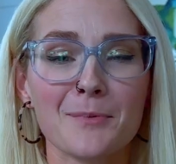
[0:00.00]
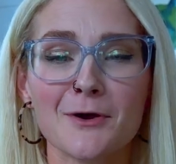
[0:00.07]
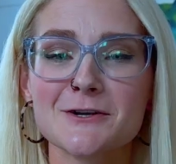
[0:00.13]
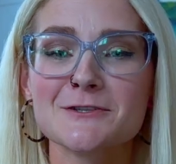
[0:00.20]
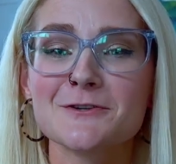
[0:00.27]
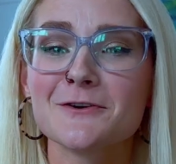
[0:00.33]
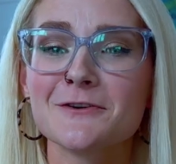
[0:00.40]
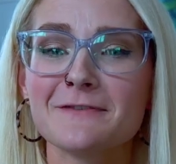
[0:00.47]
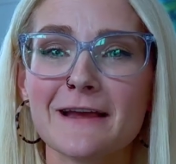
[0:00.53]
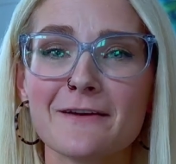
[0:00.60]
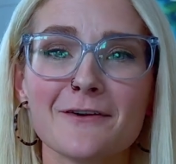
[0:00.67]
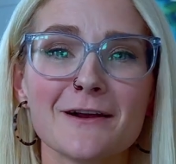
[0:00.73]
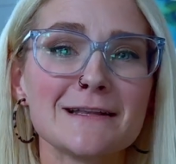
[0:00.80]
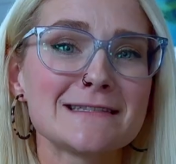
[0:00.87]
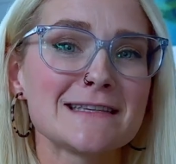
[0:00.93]
personal
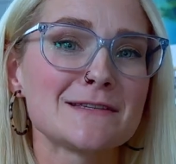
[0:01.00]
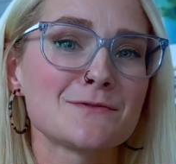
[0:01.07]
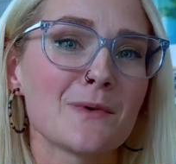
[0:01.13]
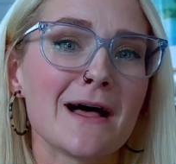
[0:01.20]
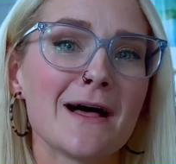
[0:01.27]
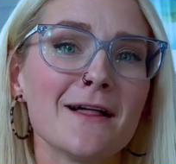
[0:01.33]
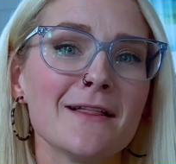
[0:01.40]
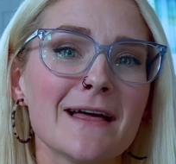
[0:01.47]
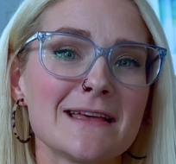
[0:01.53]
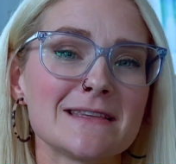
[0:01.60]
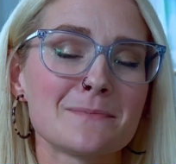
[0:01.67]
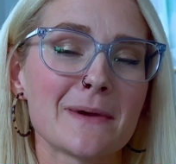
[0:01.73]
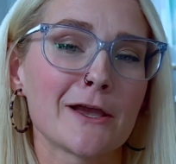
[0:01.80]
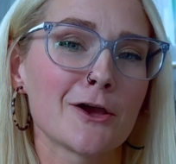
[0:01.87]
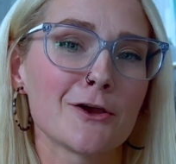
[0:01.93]
favorites as well as
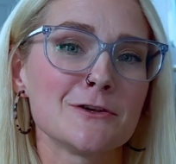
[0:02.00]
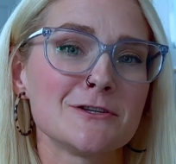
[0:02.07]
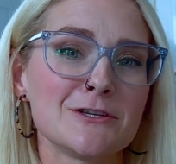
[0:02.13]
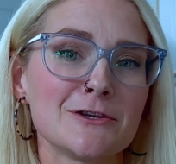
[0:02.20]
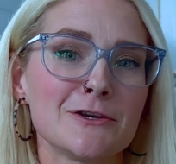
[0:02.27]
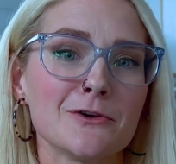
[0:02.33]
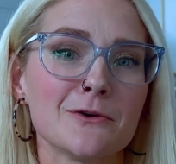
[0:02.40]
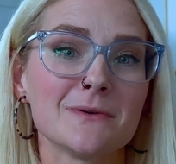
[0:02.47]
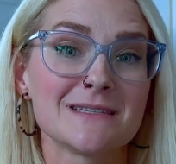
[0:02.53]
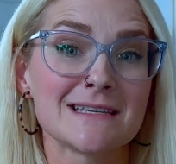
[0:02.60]
my go-to